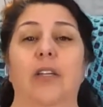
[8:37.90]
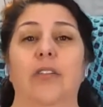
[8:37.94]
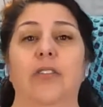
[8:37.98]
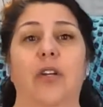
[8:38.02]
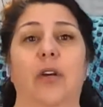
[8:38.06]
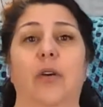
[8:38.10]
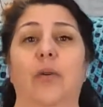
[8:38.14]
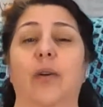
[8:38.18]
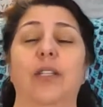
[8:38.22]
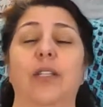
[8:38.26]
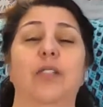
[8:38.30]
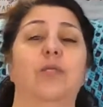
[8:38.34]

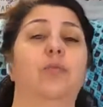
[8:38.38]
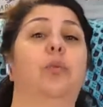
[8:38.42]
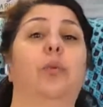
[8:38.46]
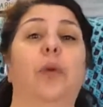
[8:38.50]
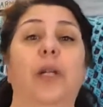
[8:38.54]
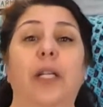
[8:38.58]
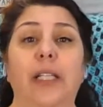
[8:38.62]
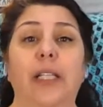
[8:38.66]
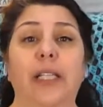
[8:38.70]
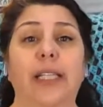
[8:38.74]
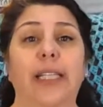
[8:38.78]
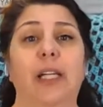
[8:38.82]
So it's
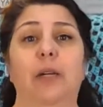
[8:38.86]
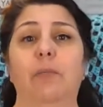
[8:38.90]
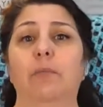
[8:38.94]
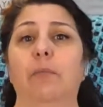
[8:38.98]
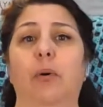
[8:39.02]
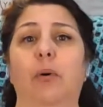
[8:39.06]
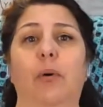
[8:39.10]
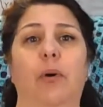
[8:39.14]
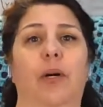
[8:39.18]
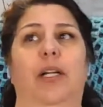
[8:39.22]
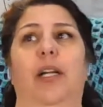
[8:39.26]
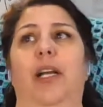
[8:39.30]
really
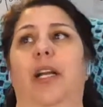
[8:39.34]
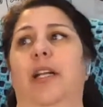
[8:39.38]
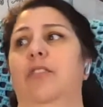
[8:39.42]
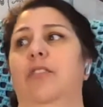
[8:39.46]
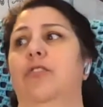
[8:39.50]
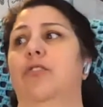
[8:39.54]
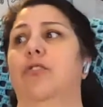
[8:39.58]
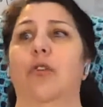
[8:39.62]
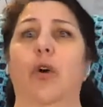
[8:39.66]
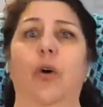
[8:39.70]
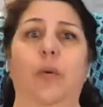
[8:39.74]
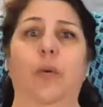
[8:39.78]
important in
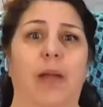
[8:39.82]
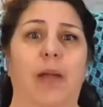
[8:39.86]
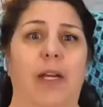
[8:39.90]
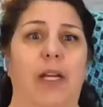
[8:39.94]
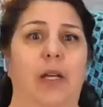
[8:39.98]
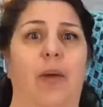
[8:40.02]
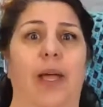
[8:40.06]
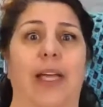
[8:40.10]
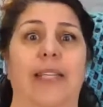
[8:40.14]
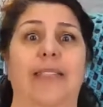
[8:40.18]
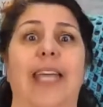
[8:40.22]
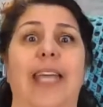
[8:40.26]
so
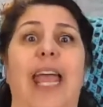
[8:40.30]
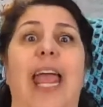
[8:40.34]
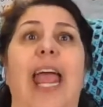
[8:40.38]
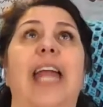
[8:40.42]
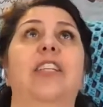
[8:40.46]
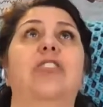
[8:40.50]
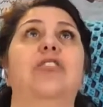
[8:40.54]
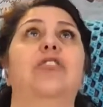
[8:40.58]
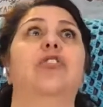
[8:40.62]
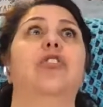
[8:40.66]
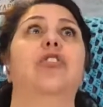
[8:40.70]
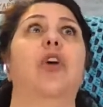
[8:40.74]
many ways.
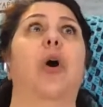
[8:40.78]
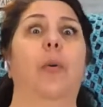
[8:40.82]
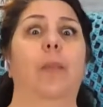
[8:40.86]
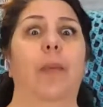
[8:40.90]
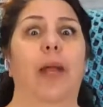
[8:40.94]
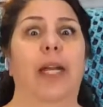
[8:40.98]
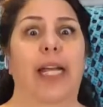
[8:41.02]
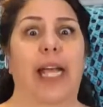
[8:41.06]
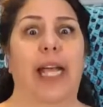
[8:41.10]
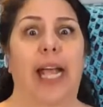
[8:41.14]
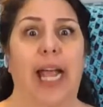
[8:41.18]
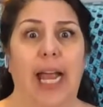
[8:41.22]
And so
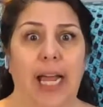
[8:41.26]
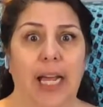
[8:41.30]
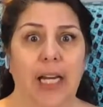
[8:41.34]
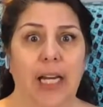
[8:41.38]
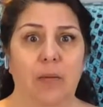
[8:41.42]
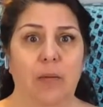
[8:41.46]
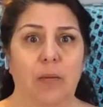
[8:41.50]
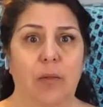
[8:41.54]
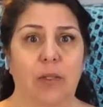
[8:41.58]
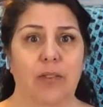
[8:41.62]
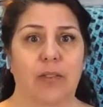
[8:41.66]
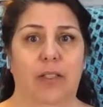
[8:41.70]
many
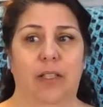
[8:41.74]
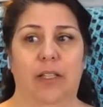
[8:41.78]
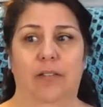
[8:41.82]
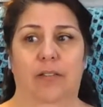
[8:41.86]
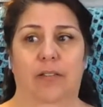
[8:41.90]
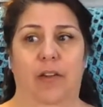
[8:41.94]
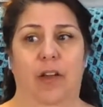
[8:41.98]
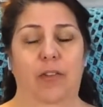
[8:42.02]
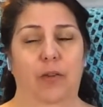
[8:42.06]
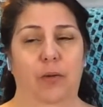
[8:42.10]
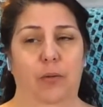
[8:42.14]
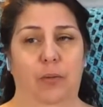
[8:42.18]
animals
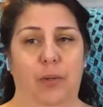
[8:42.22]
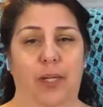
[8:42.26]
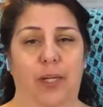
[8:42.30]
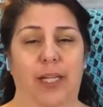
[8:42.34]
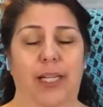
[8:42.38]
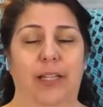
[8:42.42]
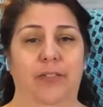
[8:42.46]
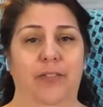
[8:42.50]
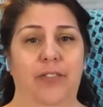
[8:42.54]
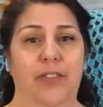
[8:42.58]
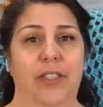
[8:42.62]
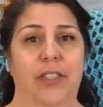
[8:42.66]
live on the
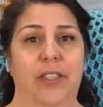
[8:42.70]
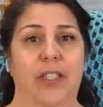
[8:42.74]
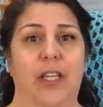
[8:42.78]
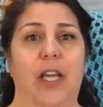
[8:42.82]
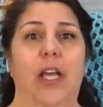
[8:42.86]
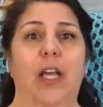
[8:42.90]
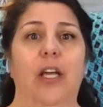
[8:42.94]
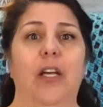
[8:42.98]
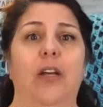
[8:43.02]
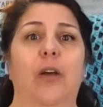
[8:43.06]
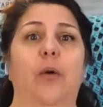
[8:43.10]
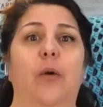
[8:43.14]
reefs.
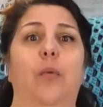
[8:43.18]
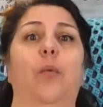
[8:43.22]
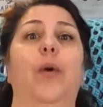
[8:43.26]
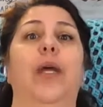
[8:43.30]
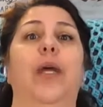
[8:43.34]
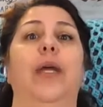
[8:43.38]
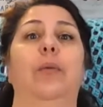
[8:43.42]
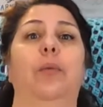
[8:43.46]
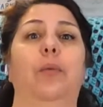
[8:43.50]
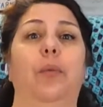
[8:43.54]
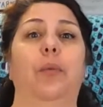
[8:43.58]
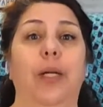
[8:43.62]

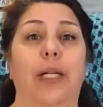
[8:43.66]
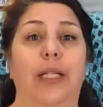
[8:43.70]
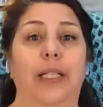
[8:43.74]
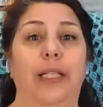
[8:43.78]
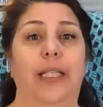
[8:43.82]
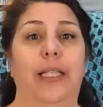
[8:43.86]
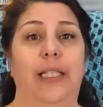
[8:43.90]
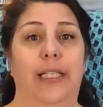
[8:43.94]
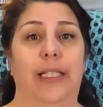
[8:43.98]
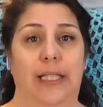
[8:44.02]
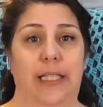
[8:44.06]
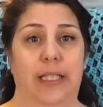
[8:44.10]
We
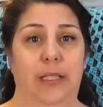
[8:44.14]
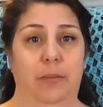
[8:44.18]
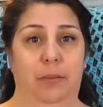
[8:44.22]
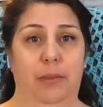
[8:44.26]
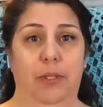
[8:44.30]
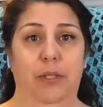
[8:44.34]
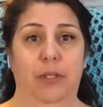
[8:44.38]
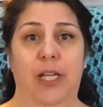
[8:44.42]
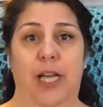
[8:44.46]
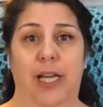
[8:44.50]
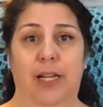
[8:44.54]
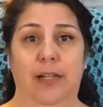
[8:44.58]
really need to
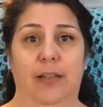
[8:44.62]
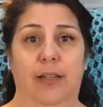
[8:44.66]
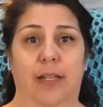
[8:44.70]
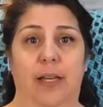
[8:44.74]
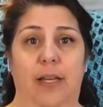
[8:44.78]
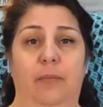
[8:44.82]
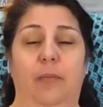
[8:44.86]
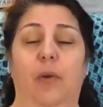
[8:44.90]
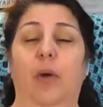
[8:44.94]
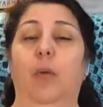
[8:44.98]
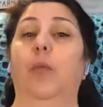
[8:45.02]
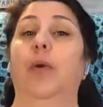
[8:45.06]
protect
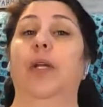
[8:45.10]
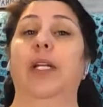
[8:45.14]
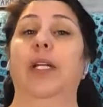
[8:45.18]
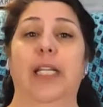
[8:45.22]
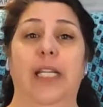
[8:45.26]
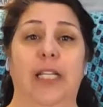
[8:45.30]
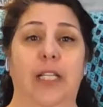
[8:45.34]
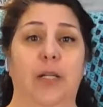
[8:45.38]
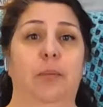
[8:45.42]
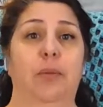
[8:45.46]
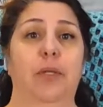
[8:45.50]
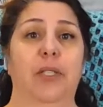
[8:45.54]
them. We
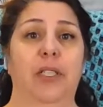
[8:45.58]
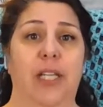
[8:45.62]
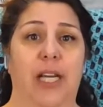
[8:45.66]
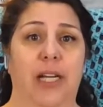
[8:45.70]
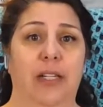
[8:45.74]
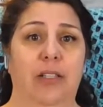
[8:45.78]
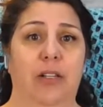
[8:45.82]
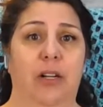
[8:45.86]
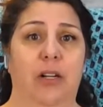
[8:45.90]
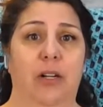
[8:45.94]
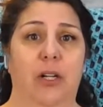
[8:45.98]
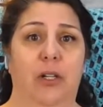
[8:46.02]
need to
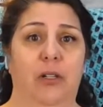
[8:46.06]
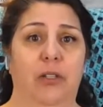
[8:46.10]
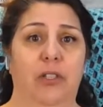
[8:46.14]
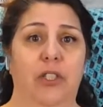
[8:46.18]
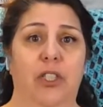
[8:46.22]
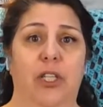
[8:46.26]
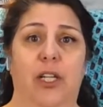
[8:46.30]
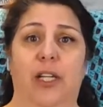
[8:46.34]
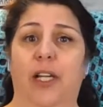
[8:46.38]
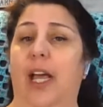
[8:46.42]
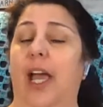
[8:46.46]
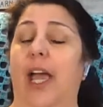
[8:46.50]
protect our
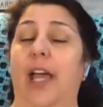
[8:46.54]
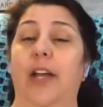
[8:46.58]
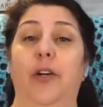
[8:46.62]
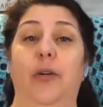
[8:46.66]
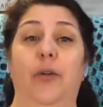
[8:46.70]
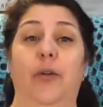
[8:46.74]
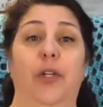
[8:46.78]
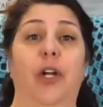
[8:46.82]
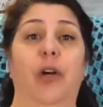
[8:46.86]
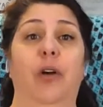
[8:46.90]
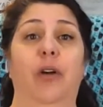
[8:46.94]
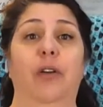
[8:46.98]
ocean. I
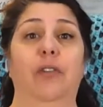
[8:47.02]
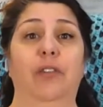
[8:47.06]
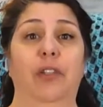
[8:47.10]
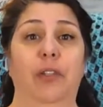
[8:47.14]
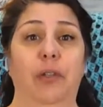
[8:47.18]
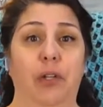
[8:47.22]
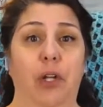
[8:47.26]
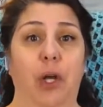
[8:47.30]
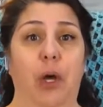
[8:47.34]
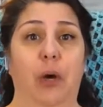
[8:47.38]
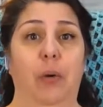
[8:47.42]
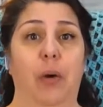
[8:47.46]
don't know if
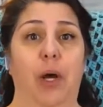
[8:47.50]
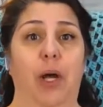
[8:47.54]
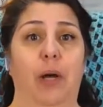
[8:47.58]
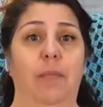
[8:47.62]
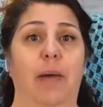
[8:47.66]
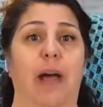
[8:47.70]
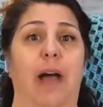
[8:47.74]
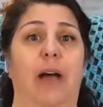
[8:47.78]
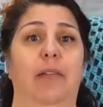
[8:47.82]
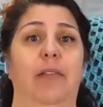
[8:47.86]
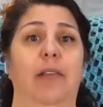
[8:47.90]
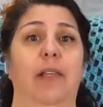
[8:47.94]
you know
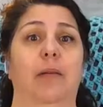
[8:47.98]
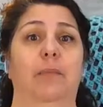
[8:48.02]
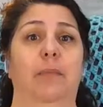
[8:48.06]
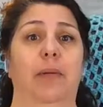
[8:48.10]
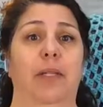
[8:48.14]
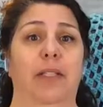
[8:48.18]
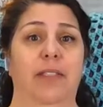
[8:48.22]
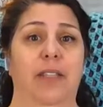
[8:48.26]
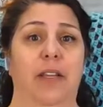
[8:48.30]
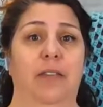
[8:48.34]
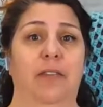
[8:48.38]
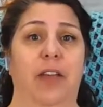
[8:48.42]
about the
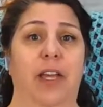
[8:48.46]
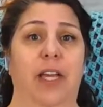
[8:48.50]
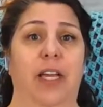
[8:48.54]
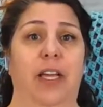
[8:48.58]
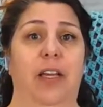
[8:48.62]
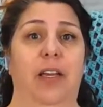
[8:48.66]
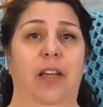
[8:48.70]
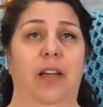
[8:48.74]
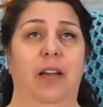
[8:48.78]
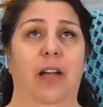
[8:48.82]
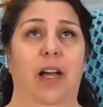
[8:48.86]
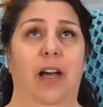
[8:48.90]
Pacific
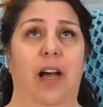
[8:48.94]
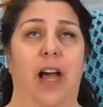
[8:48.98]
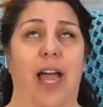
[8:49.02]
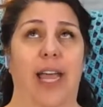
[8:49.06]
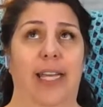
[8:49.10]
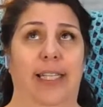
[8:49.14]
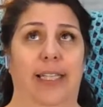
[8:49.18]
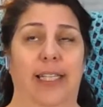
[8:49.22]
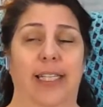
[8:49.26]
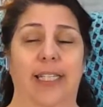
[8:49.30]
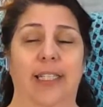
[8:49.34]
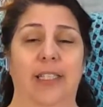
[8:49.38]

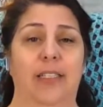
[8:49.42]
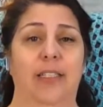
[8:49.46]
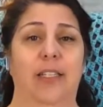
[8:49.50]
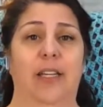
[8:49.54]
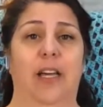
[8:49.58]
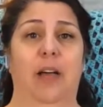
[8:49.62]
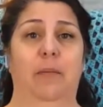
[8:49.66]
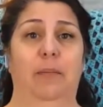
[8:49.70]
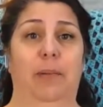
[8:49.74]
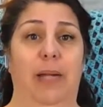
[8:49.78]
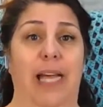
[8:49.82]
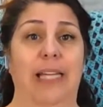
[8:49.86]

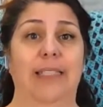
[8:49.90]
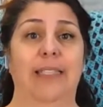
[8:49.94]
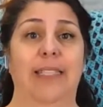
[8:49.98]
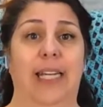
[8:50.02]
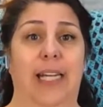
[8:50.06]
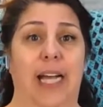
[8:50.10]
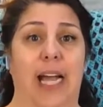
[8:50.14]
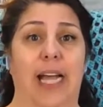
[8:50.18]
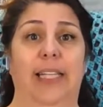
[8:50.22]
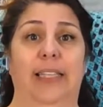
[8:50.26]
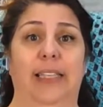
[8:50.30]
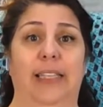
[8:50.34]
Island,
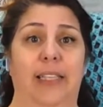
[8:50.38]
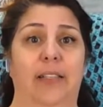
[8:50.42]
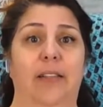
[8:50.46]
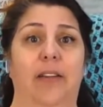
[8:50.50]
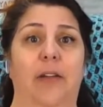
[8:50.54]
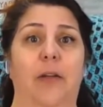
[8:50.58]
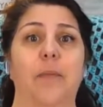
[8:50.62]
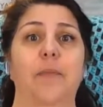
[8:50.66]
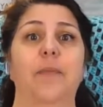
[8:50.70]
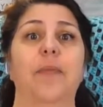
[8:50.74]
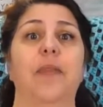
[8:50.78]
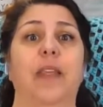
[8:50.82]
Plastic Island.
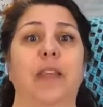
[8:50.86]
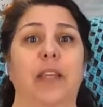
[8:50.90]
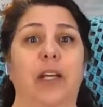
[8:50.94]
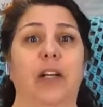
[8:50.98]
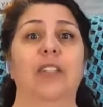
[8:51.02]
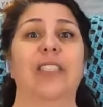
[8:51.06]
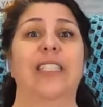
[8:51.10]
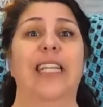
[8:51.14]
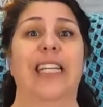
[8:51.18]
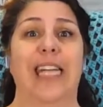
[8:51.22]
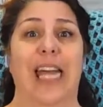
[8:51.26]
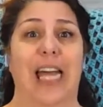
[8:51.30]

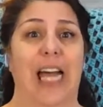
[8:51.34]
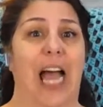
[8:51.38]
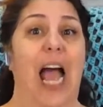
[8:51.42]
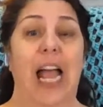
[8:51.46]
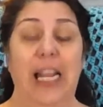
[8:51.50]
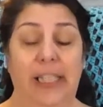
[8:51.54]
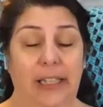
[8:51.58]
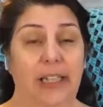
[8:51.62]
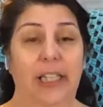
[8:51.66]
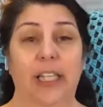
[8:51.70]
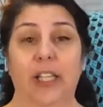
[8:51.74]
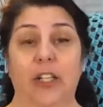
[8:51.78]
There's
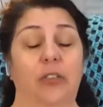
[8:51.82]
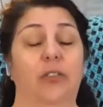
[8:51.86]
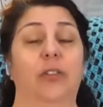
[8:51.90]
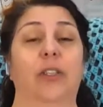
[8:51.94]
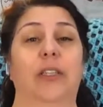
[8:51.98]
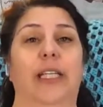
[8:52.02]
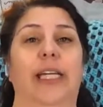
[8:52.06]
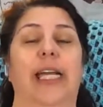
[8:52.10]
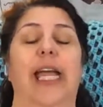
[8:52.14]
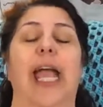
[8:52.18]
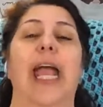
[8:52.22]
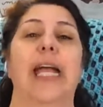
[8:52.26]

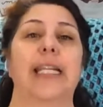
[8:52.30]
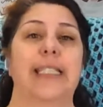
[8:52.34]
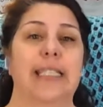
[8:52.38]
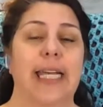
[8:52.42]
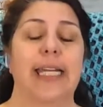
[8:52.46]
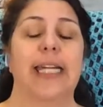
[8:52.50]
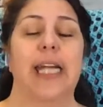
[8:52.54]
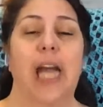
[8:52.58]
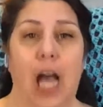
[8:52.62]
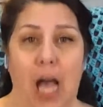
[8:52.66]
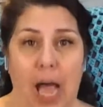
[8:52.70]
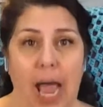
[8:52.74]
literally, it's
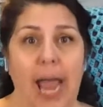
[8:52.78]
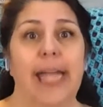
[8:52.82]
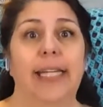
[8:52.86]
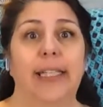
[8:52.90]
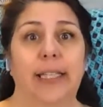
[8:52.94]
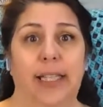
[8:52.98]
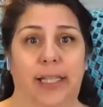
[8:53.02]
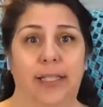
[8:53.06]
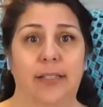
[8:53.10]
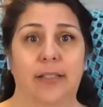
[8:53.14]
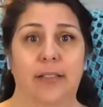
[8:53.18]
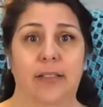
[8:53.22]
an
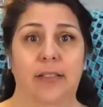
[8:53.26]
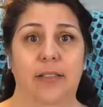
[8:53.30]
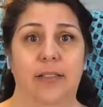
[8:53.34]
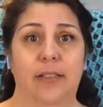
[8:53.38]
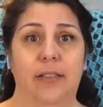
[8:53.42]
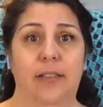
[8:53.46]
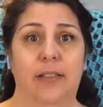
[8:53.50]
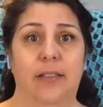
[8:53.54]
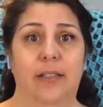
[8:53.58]
island.